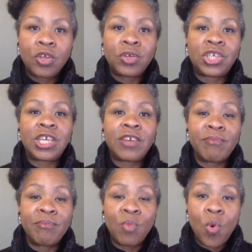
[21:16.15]
you
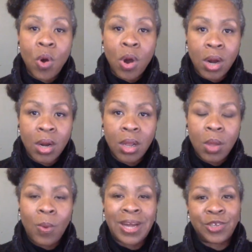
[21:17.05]
achieve more
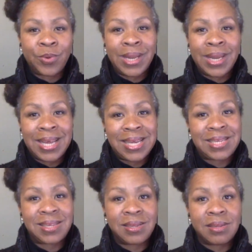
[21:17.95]
while doing
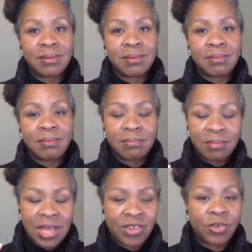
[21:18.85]
less.
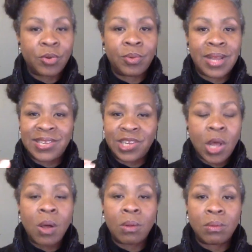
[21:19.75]
That's the
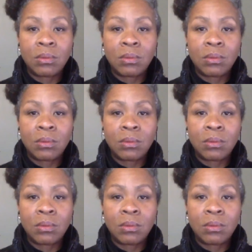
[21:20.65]
goal.